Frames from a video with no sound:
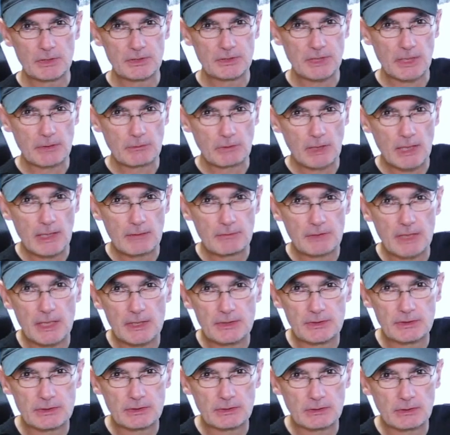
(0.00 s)
the general
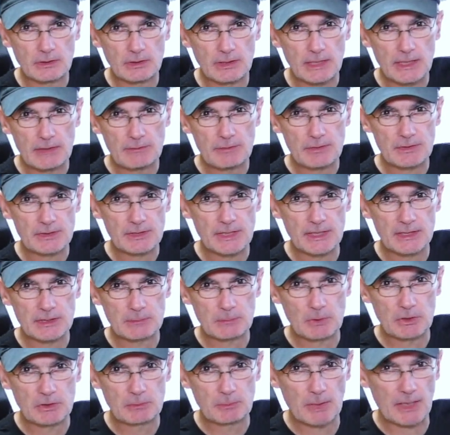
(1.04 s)
aviation levers, things are
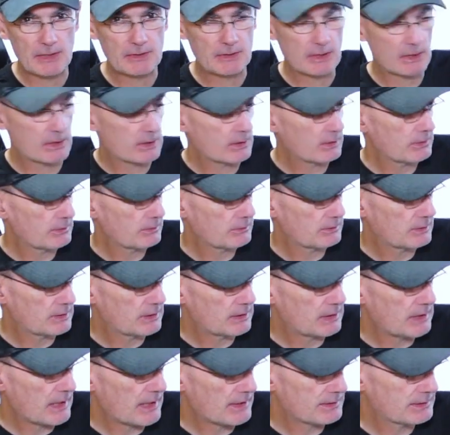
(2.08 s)
much better.
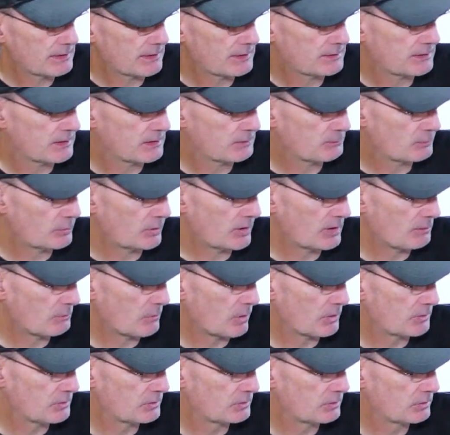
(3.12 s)
The access is pretty
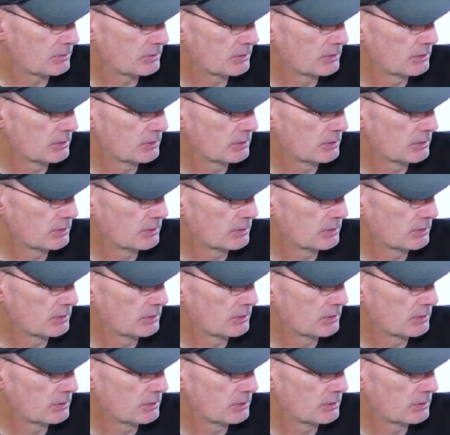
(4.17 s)
much